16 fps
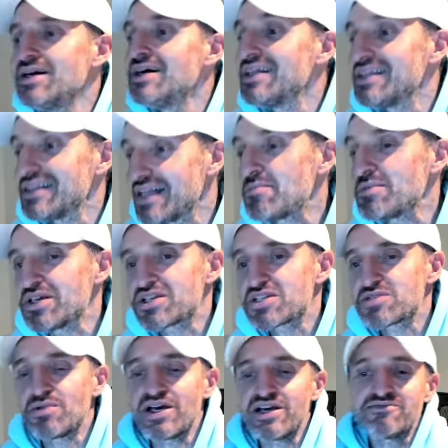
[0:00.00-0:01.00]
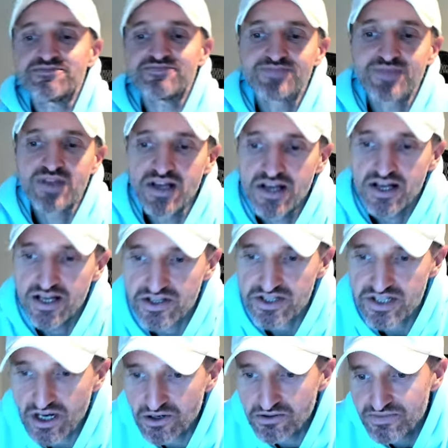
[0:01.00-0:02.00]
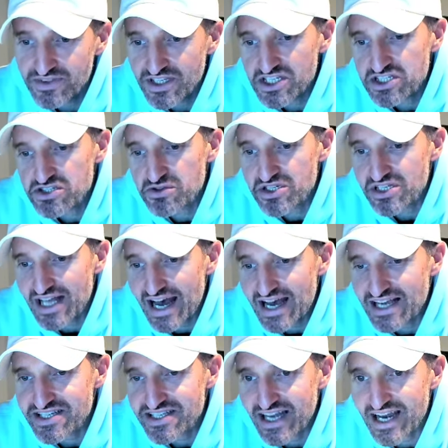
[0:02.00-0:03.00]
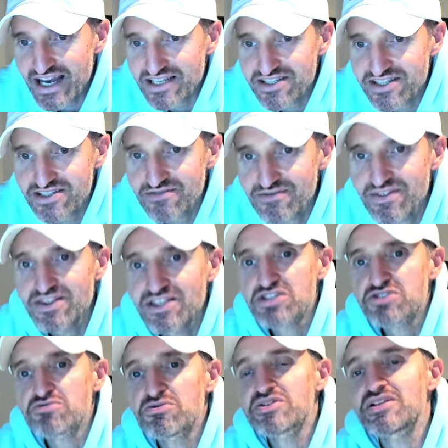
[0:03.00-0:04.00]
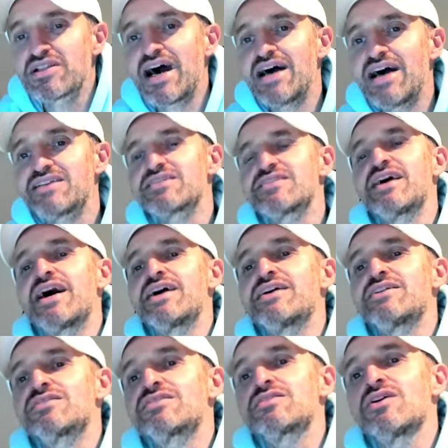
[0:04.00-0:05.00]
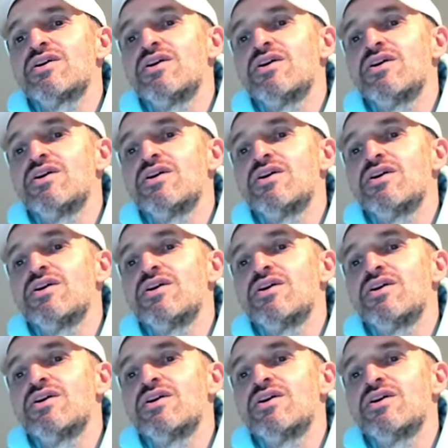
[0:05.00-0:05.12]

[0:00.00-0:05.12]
Let me explain. So this was last night's, this was last night's